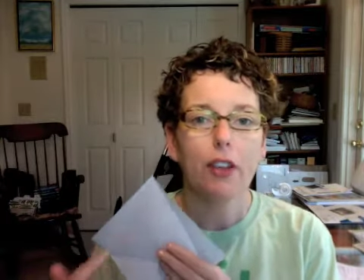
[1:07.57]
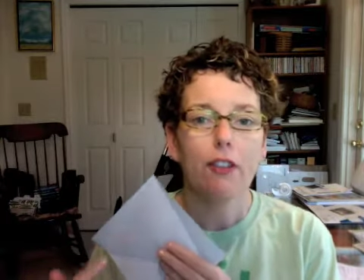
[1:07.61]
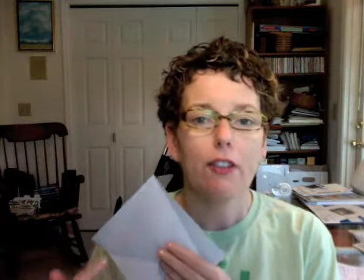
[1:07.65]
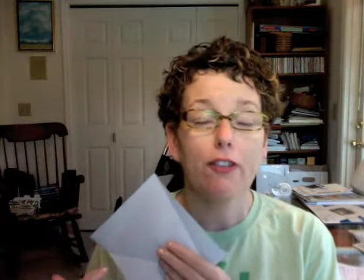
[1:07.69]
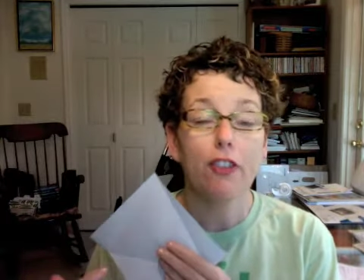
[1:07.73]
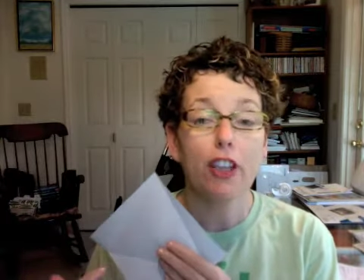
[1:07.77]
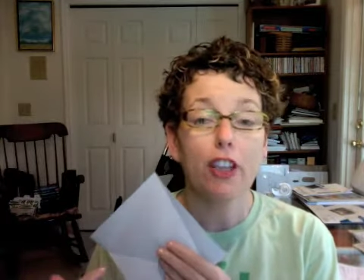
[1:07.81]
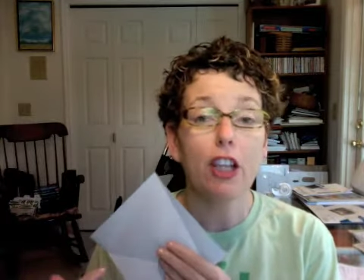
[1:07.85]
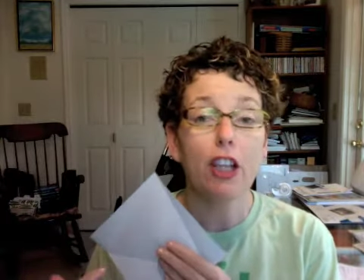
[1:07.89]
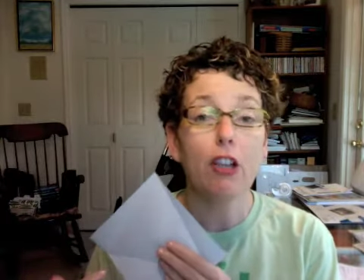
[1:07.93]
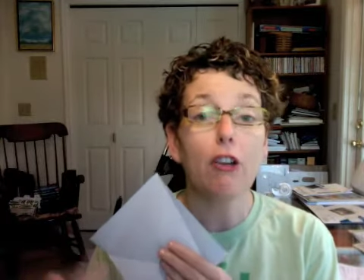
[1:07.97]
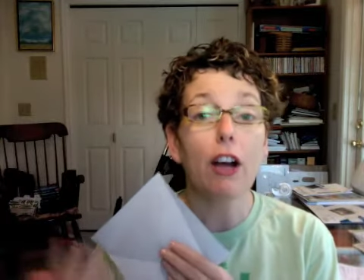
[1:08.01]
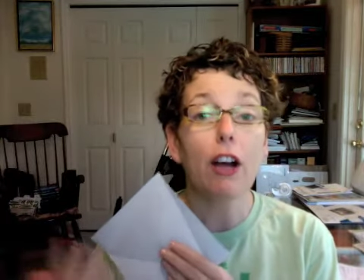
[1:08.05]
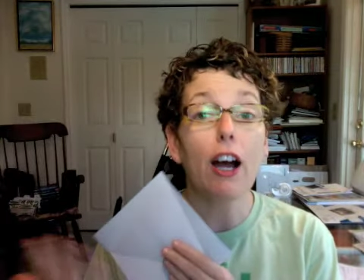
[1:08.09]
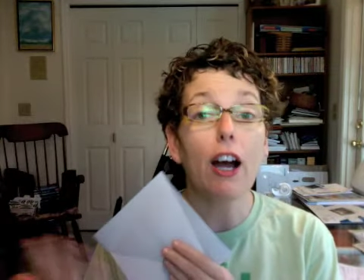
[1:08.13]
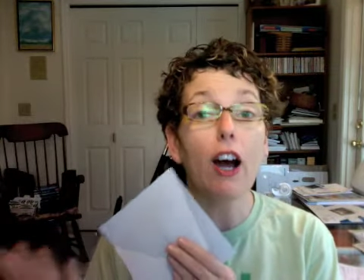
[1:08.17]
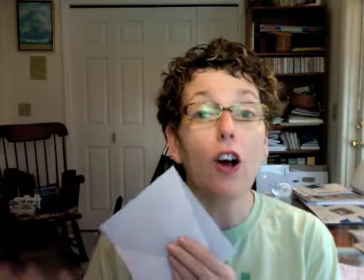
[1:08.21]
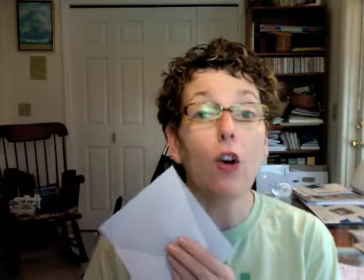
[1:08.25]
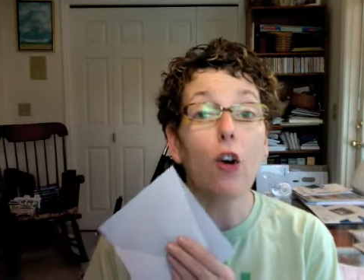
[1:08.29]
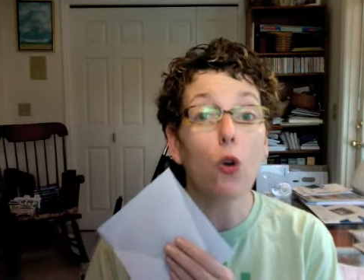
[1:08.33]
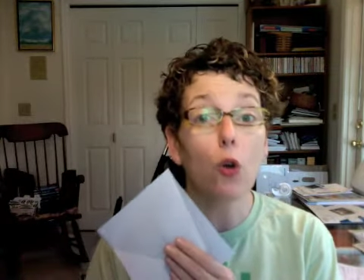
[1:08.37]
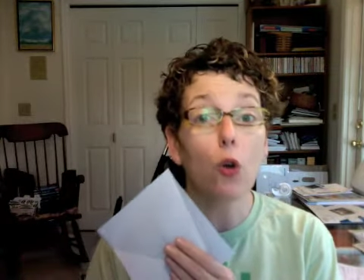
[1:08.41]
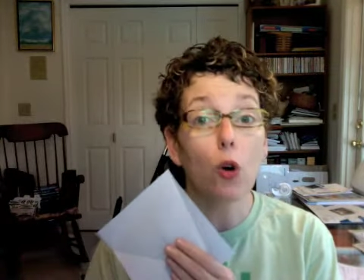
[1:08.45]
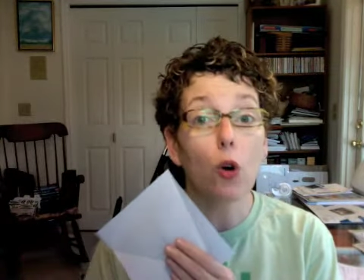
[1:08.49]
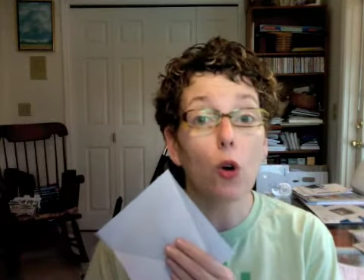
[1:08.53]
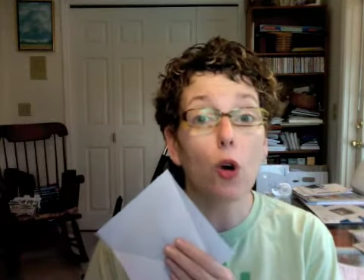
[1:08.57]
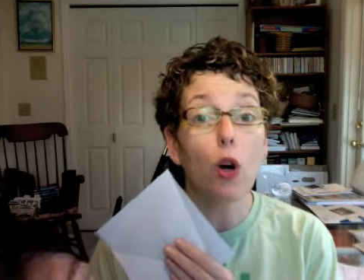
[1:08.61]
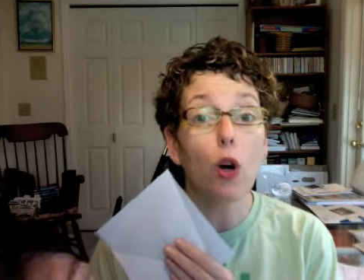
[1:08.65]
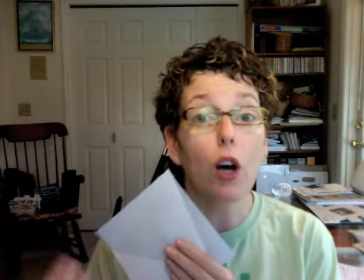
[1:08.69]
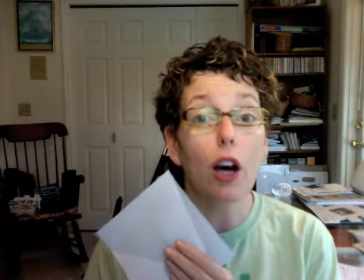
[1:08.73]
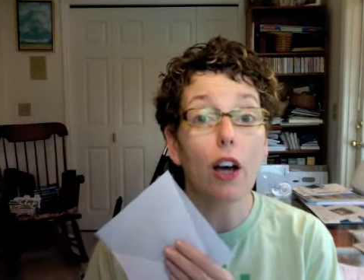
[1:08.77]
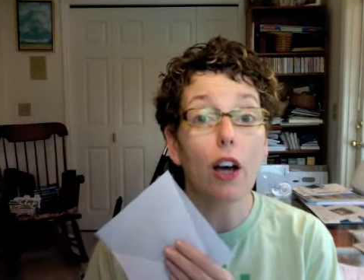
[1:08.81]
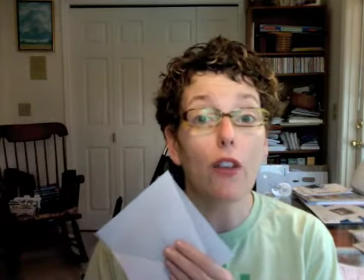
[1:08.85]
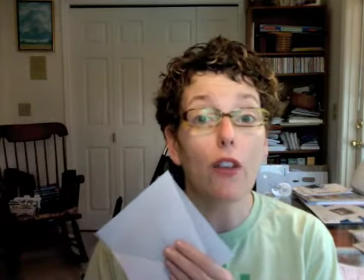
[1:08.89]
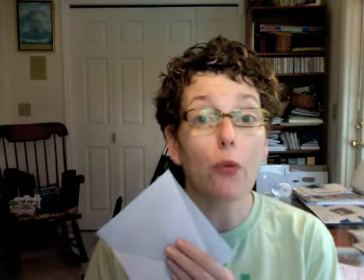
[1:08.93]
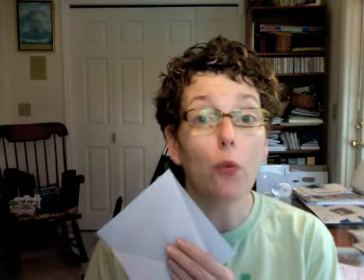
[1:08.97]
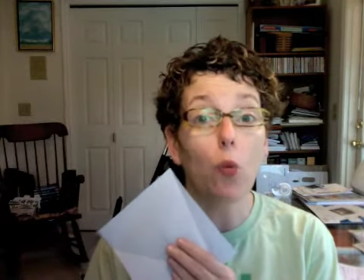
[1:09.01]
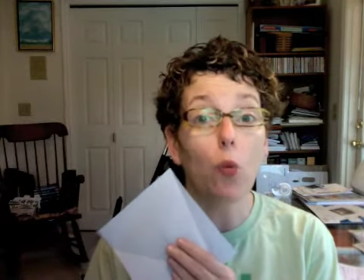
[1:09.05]
figure out
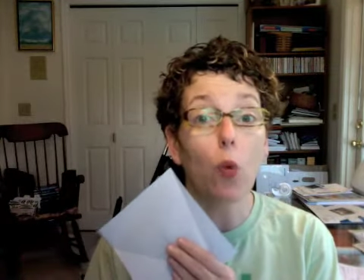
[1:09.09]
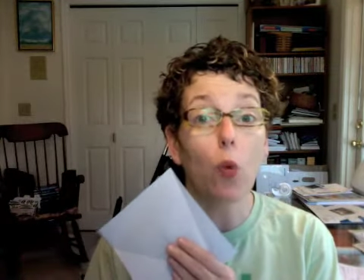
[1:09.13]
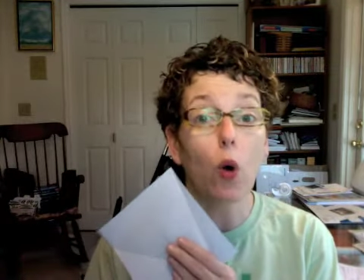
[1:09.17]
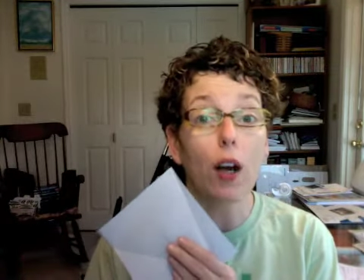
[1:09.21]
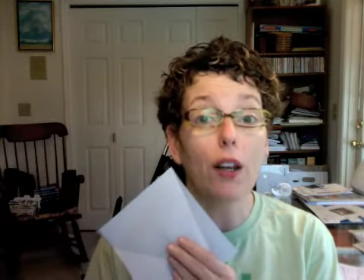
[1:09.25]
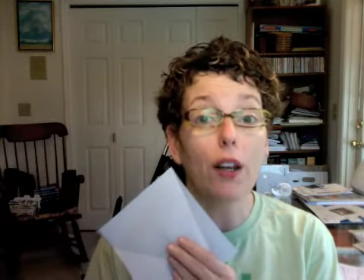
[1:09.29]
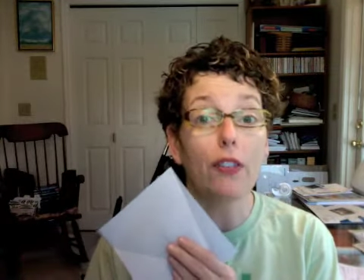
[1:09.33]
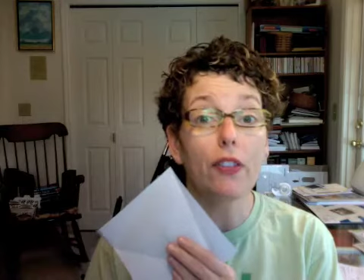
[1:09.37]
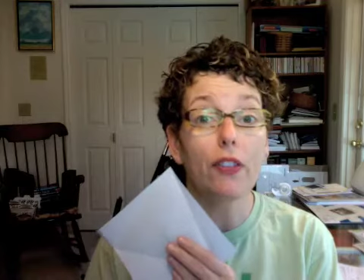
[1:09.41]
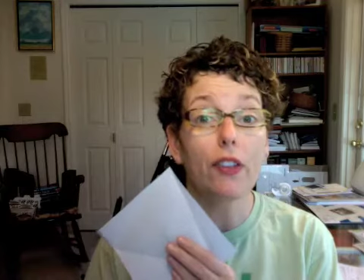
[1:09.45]
what